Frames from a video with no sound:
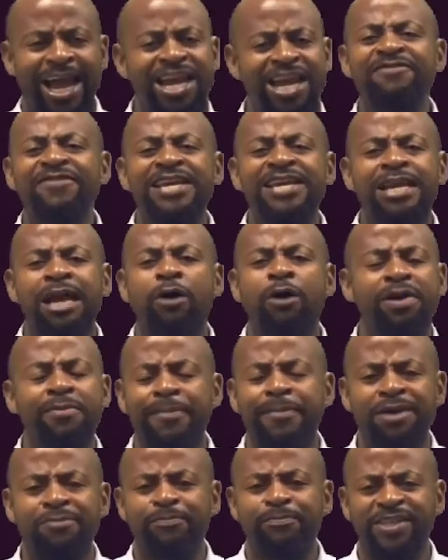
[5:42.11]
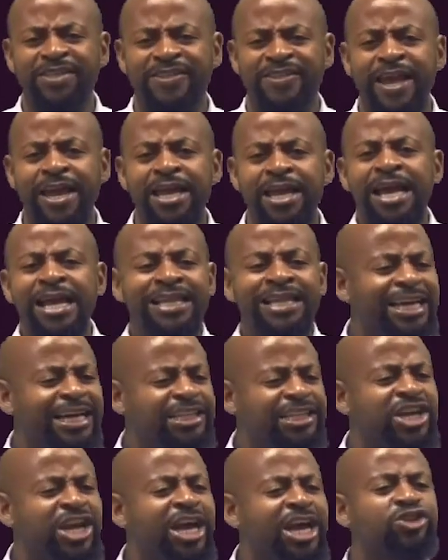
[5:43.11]
And even now we might be saying, the
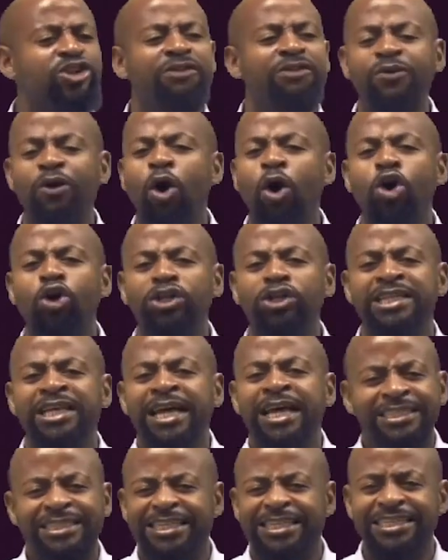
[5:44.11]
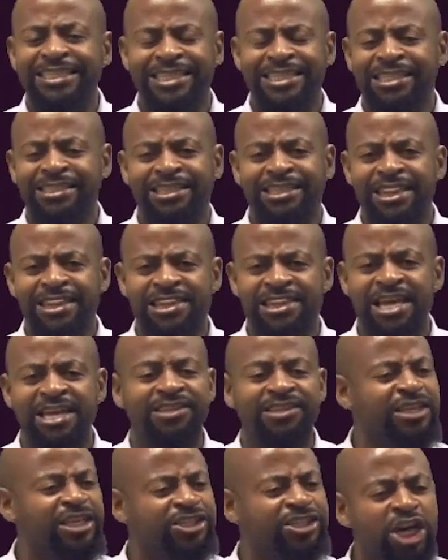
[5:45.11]
church of old did certain
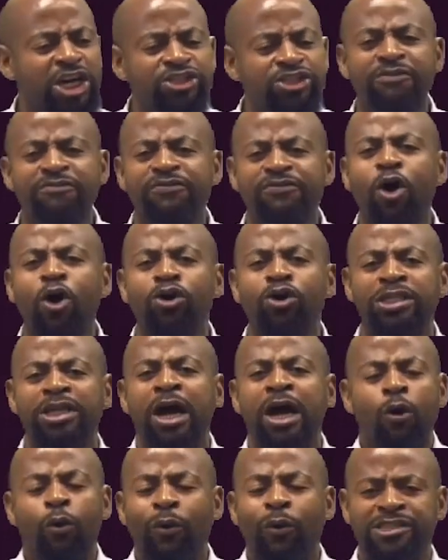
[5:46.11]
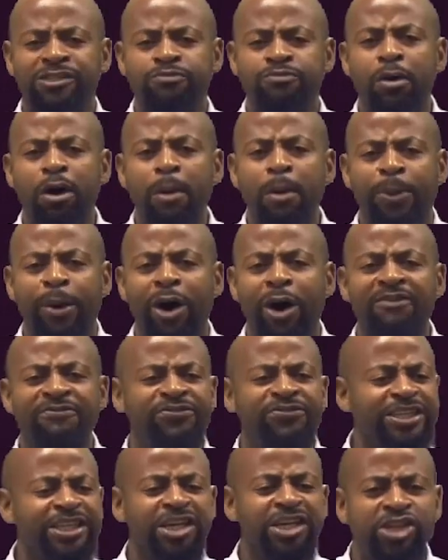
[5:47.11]
things. The church of old was more
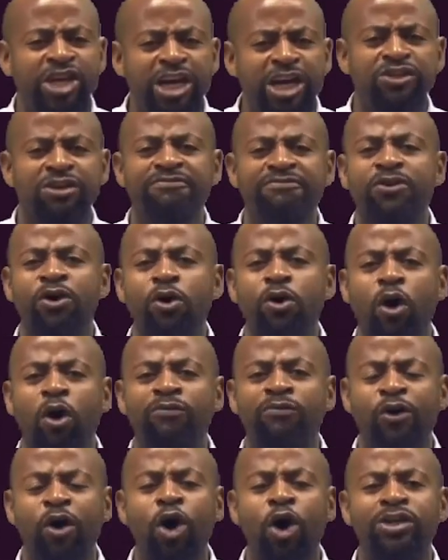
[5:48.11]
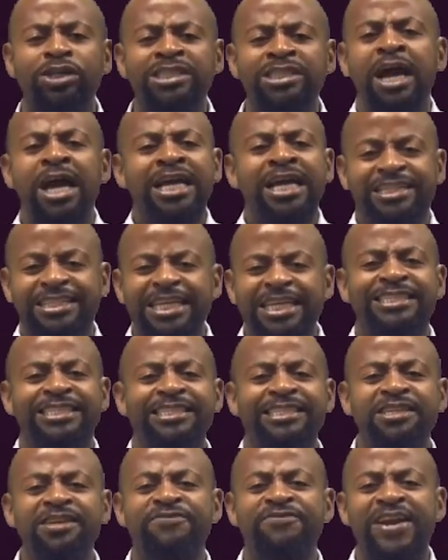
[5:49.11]
powerful. The church of old
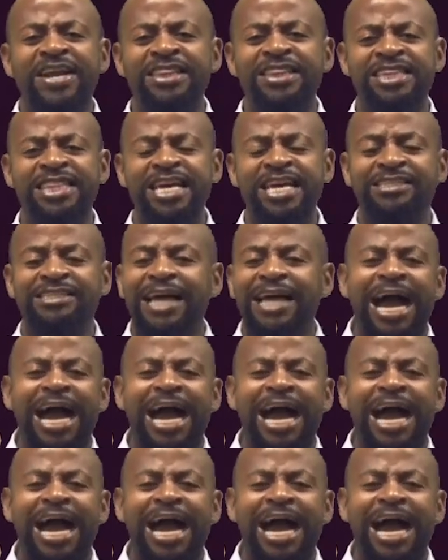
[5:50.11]
did different things.